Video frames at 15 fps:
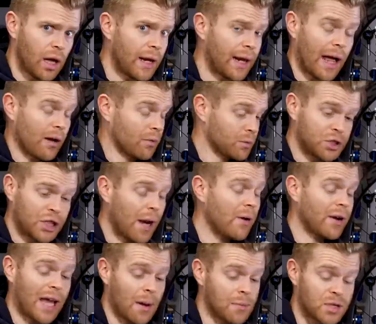Anyhow,
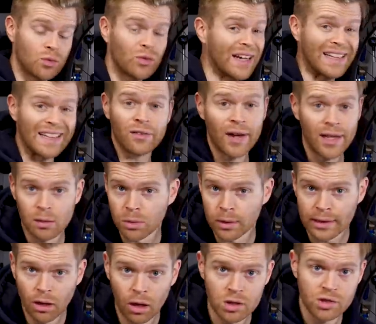shower caps are readily available
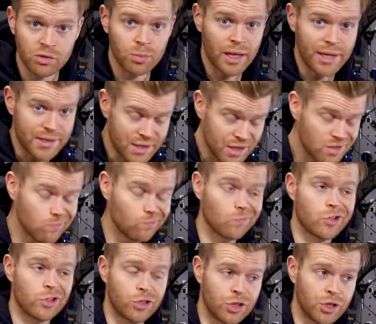in lots of places,
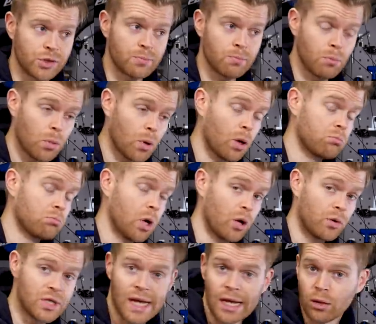such as
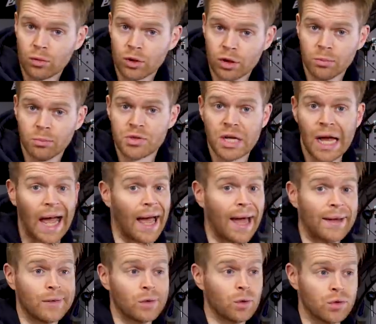hotel rooms
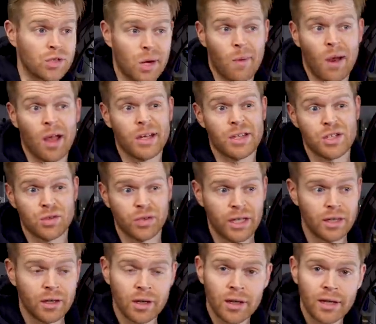and also high
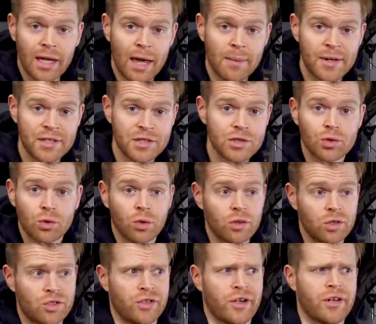street chemists or
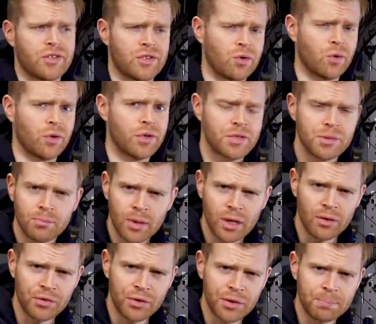drugstores
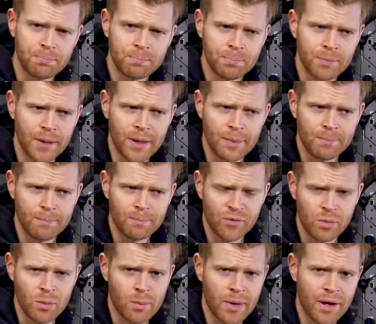if you're
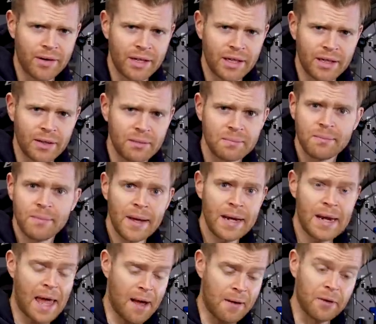from America.
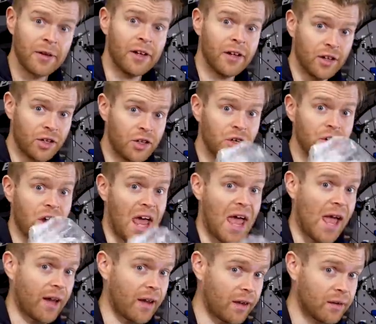Anyhow, good
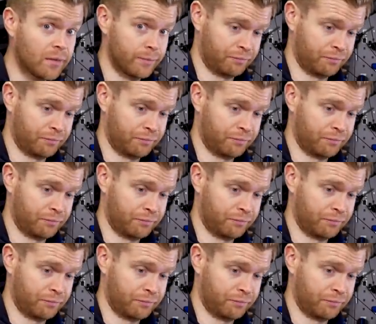hack.